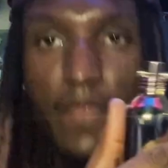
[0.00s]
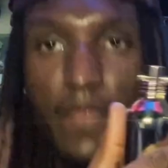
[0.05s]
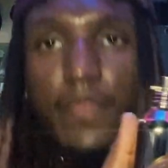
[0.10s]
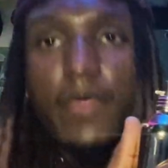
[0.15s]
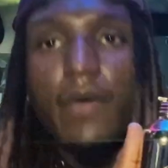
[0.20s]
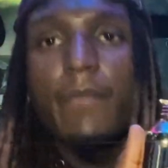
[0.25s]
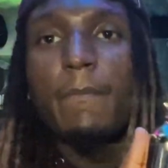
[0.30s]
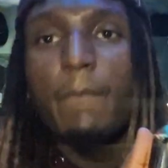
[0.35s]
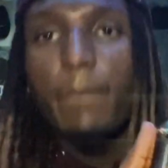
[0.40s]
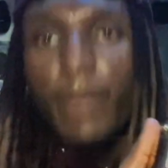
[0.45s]

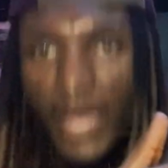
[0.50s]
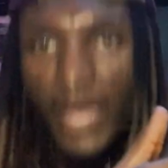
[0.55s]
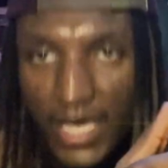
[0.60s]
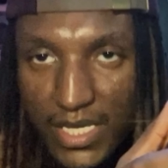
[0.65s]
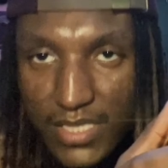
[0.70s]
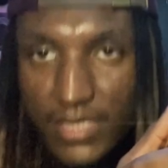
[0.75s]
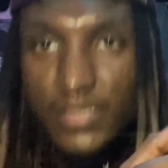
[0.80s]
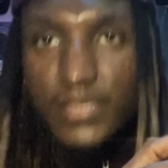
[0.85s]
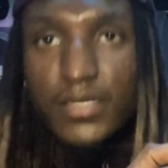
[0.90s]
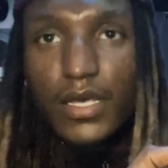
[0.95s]
the
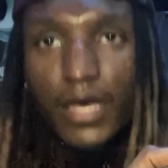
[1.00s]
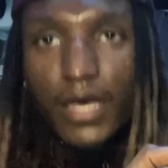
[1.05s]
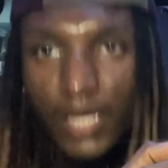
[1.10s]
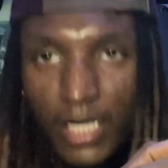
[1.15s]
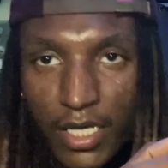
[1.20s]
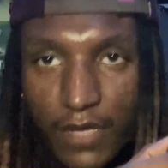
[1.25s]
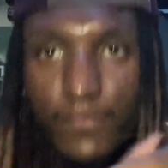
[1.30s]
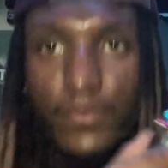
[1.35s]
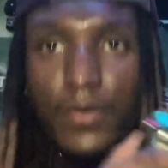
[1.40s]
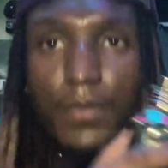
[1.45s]
best
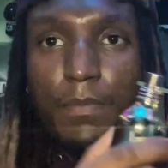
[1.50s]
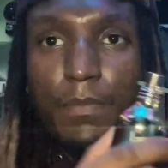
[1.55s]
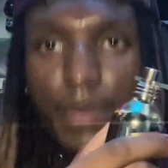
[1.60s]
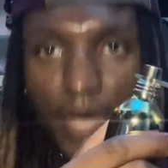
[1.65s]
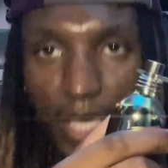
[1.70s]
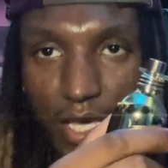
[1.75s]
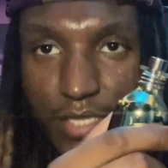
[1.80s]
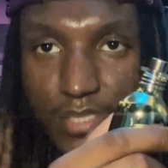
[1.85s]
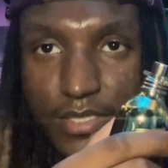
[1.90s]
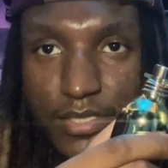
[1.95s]
of the
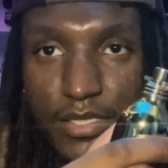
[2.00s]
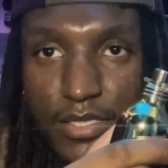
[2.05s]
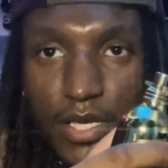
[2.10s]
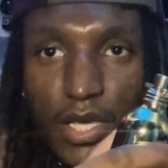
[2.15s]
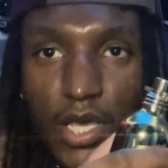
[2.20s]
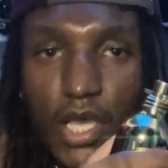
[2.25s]
best,